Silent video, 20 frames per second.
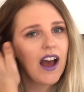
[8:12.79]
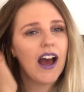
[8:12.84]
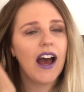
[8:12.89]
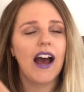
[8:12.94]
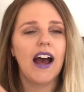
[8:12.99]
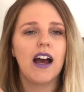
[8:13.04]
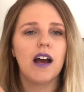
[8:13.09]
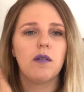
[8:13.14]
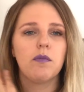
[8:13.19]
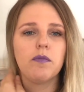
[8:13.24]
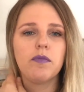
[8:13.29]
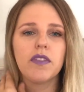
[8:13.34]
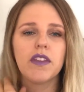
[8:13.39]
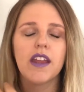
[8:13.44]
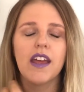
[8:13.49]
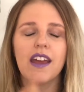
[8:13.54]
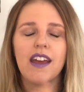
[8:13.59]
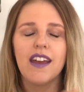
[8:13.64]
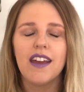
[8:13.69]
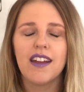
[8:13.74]

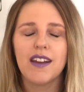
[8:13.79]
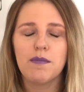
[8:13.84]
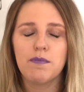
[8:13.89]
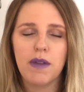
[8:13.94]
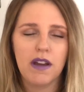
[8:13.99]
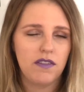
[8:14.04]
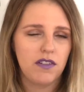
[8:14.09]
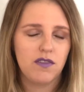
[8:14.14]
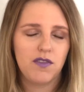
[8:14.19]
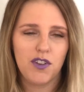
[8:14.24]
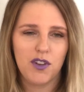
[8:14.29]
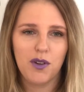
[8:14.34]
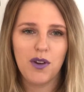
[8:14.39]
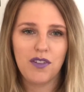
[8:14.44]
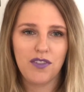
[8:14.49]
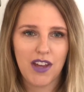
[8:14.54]
in Bedfordview.